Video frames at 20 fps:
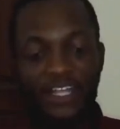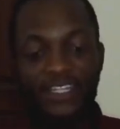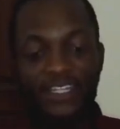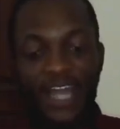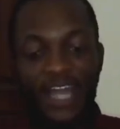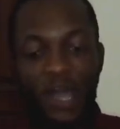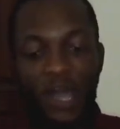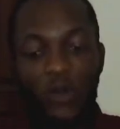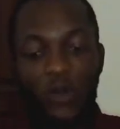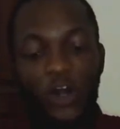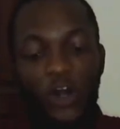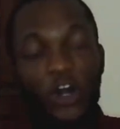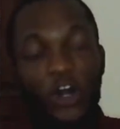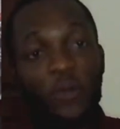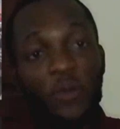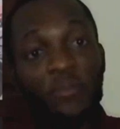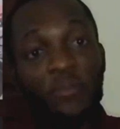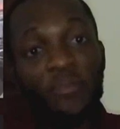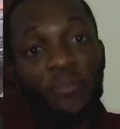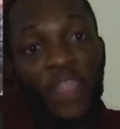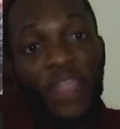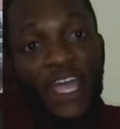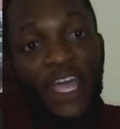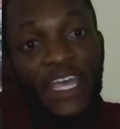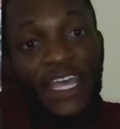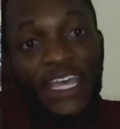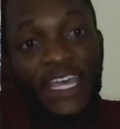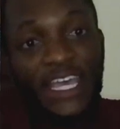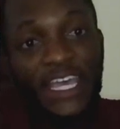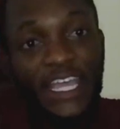Now, um,
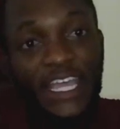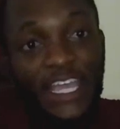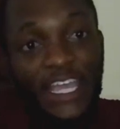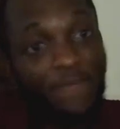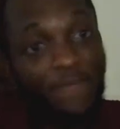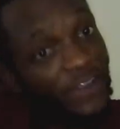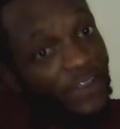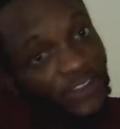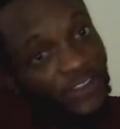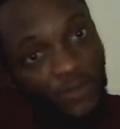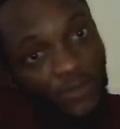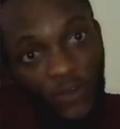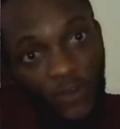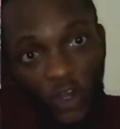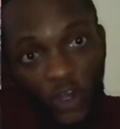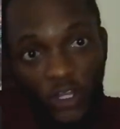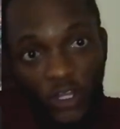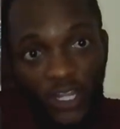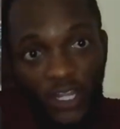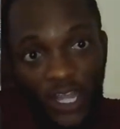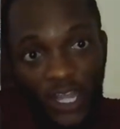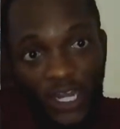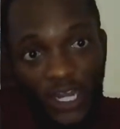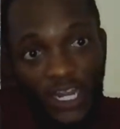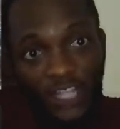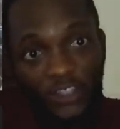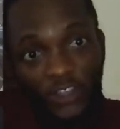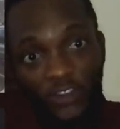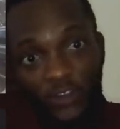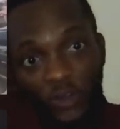first of all,
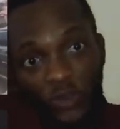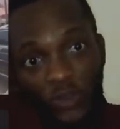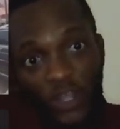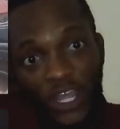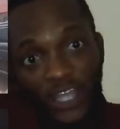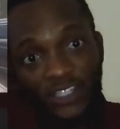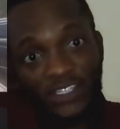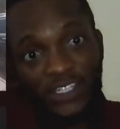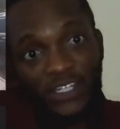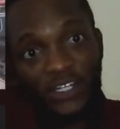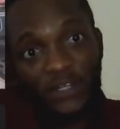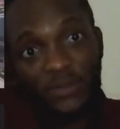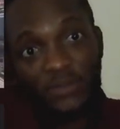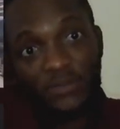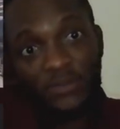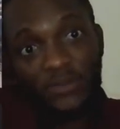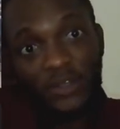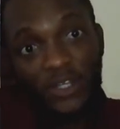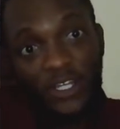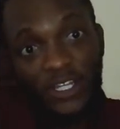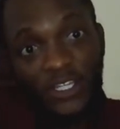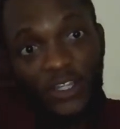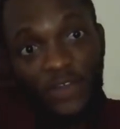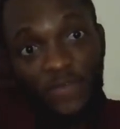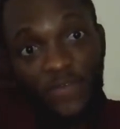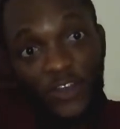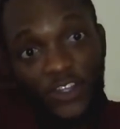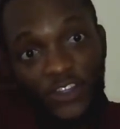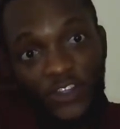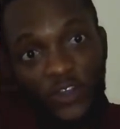let us look at um, the
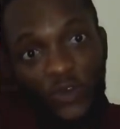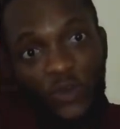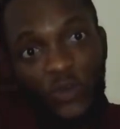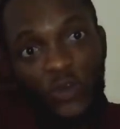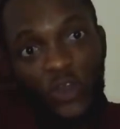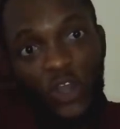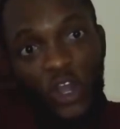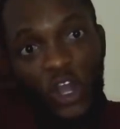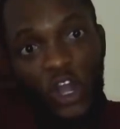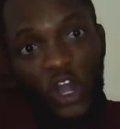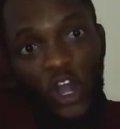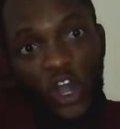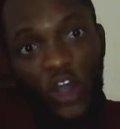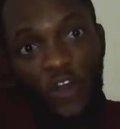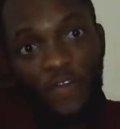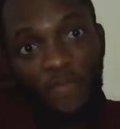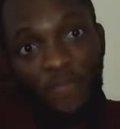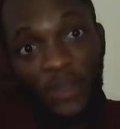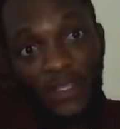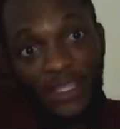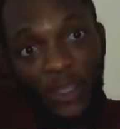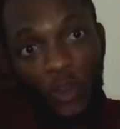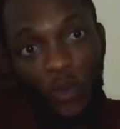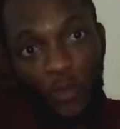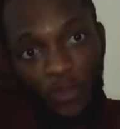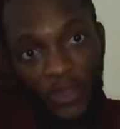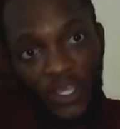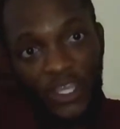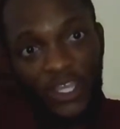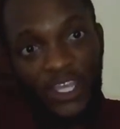video of Peter
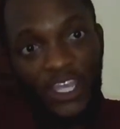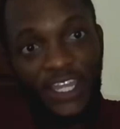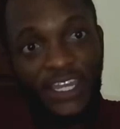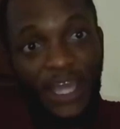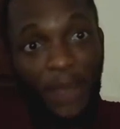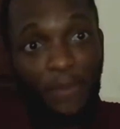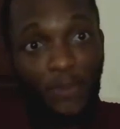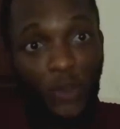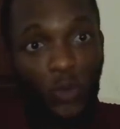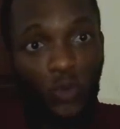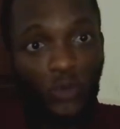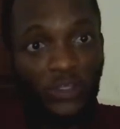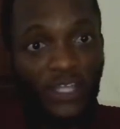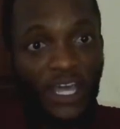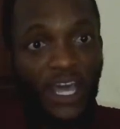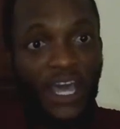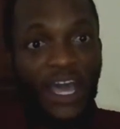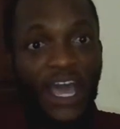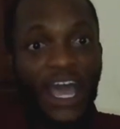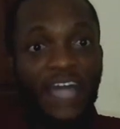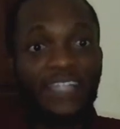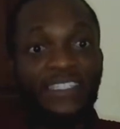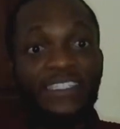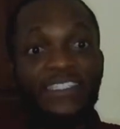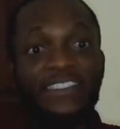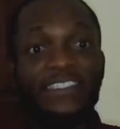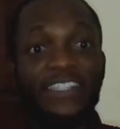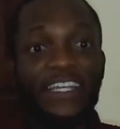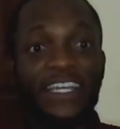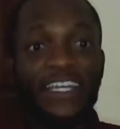Obi in Abeokuta and
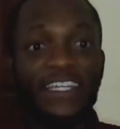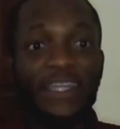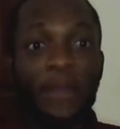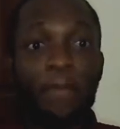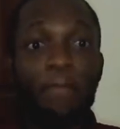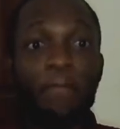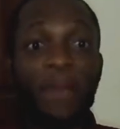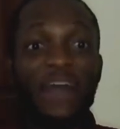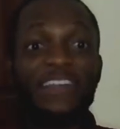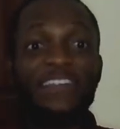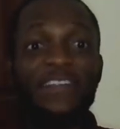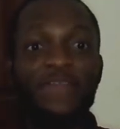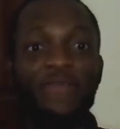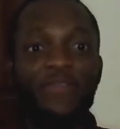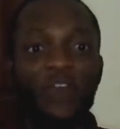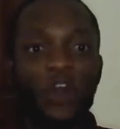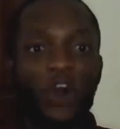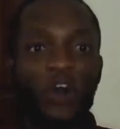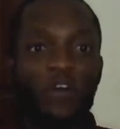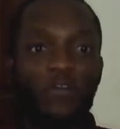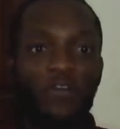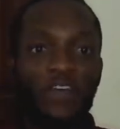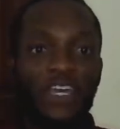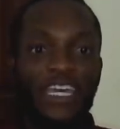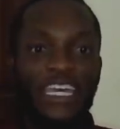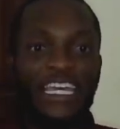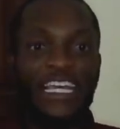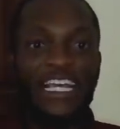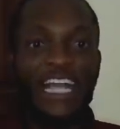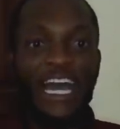see the massive love
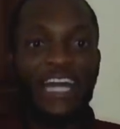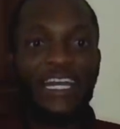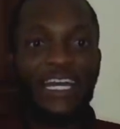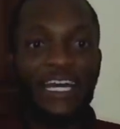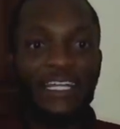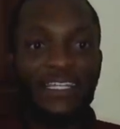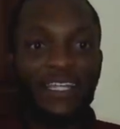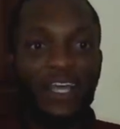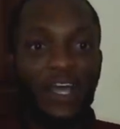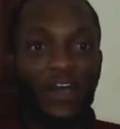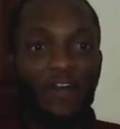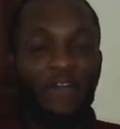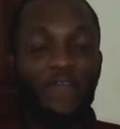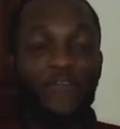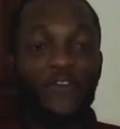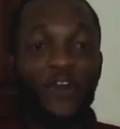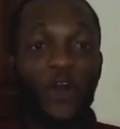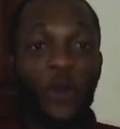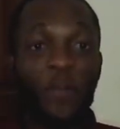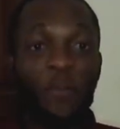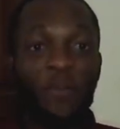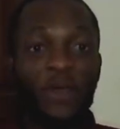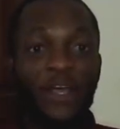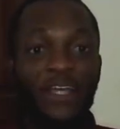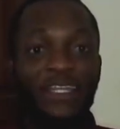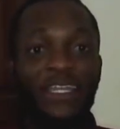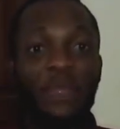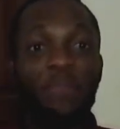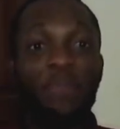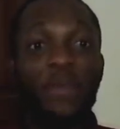he garnered from
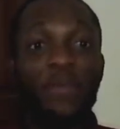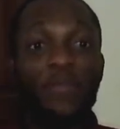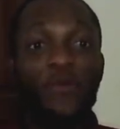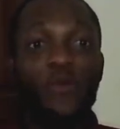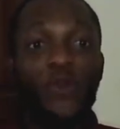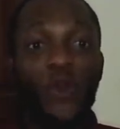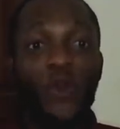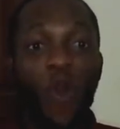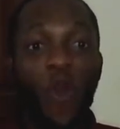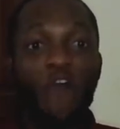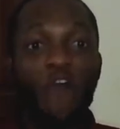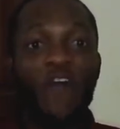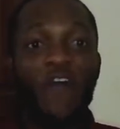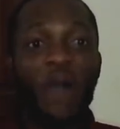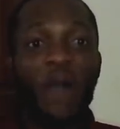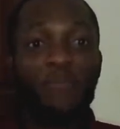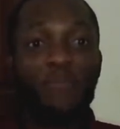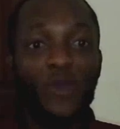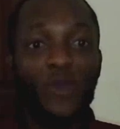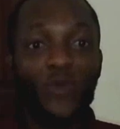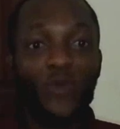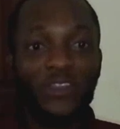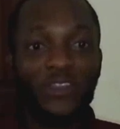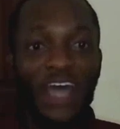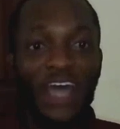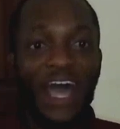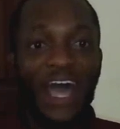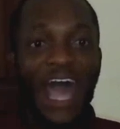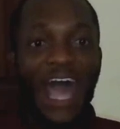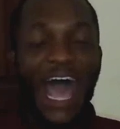the people of
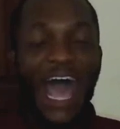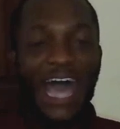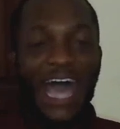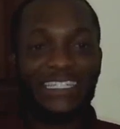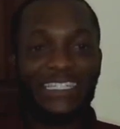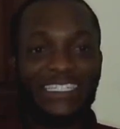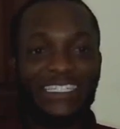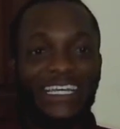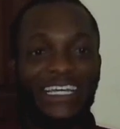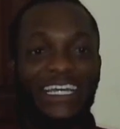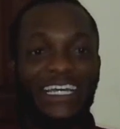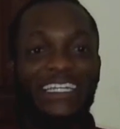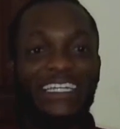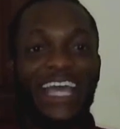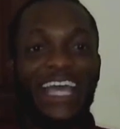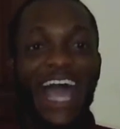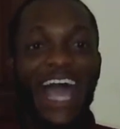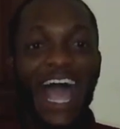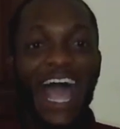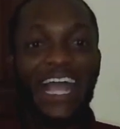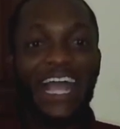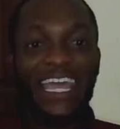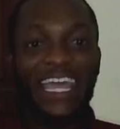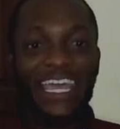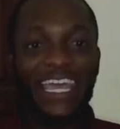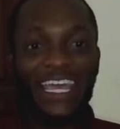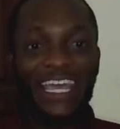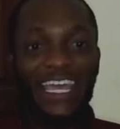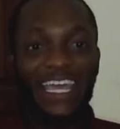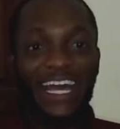Abeokuta at the
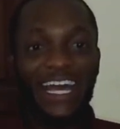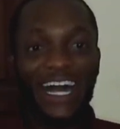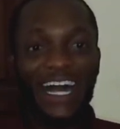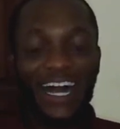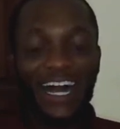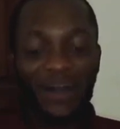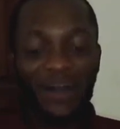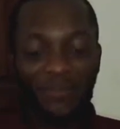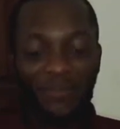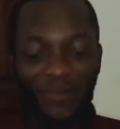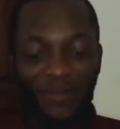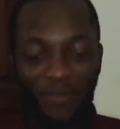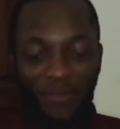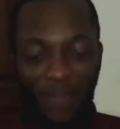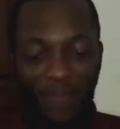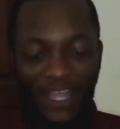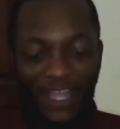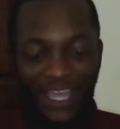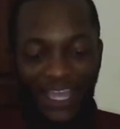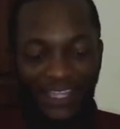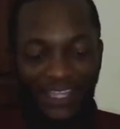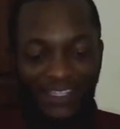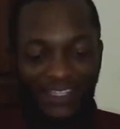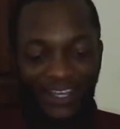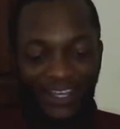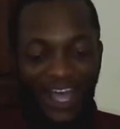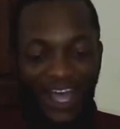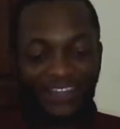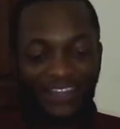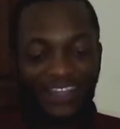Ake um, market,
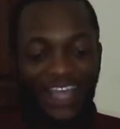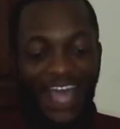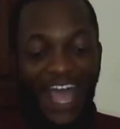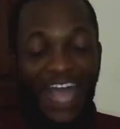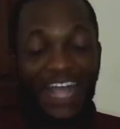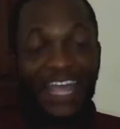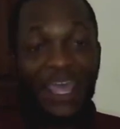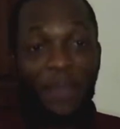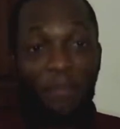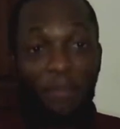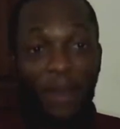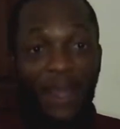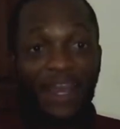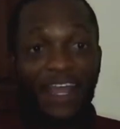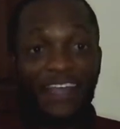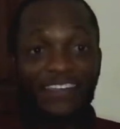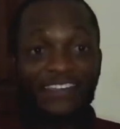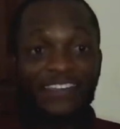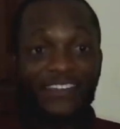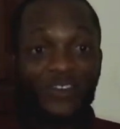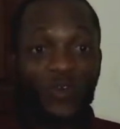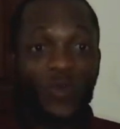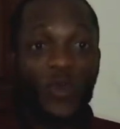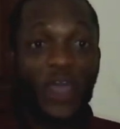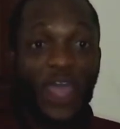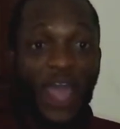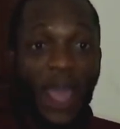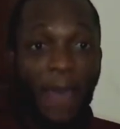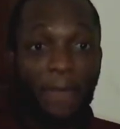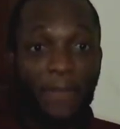uh, at the Ake Palace
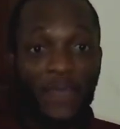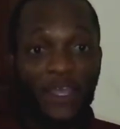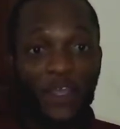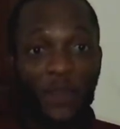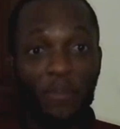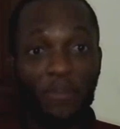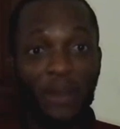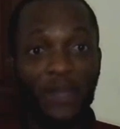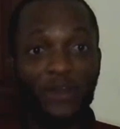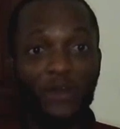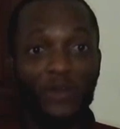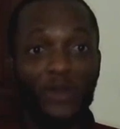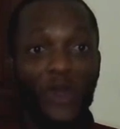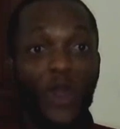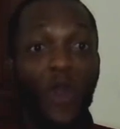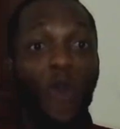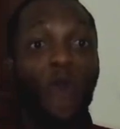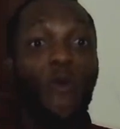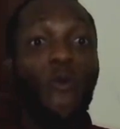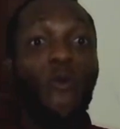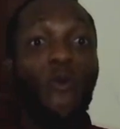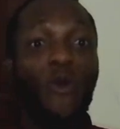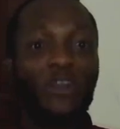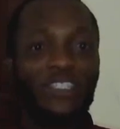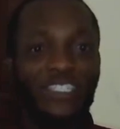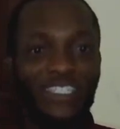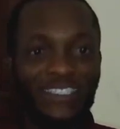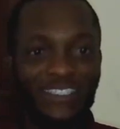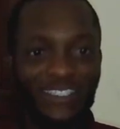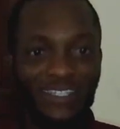Square, I beg your pardon.
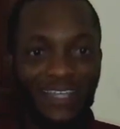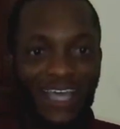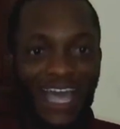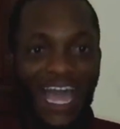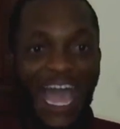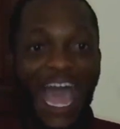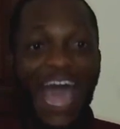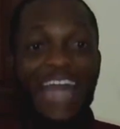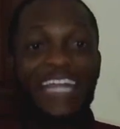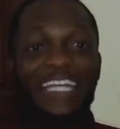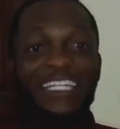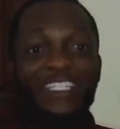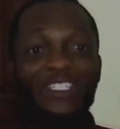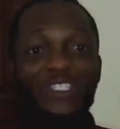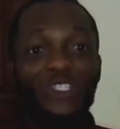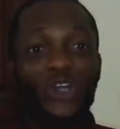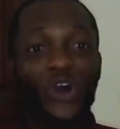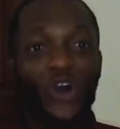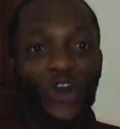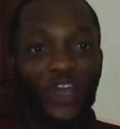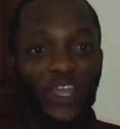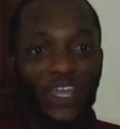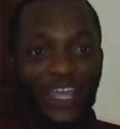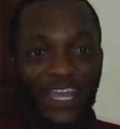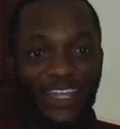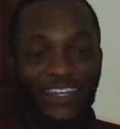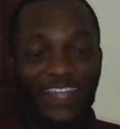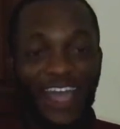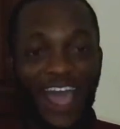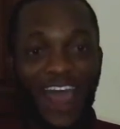Watch it and enjoy
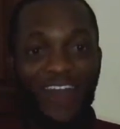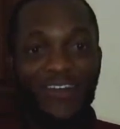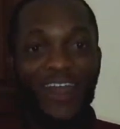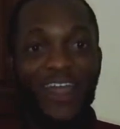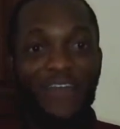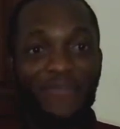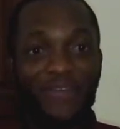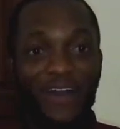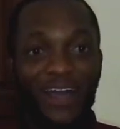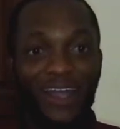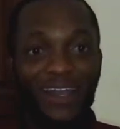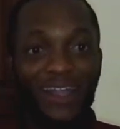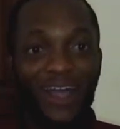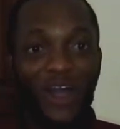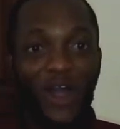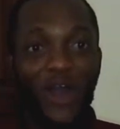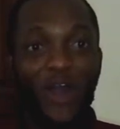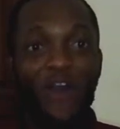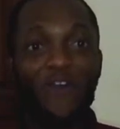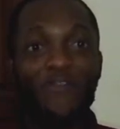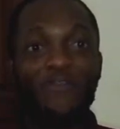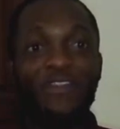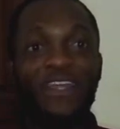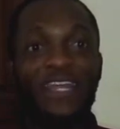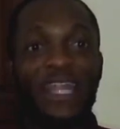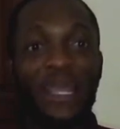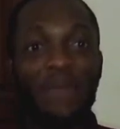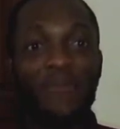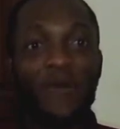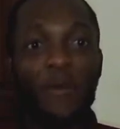the arrival of
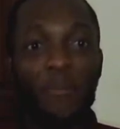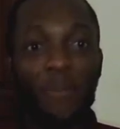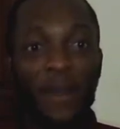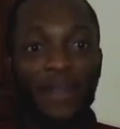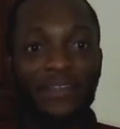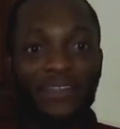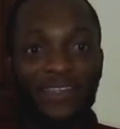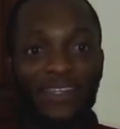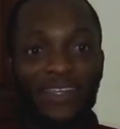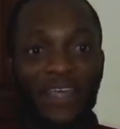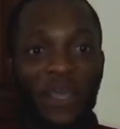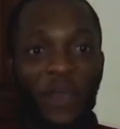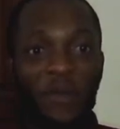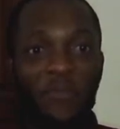the Labour Party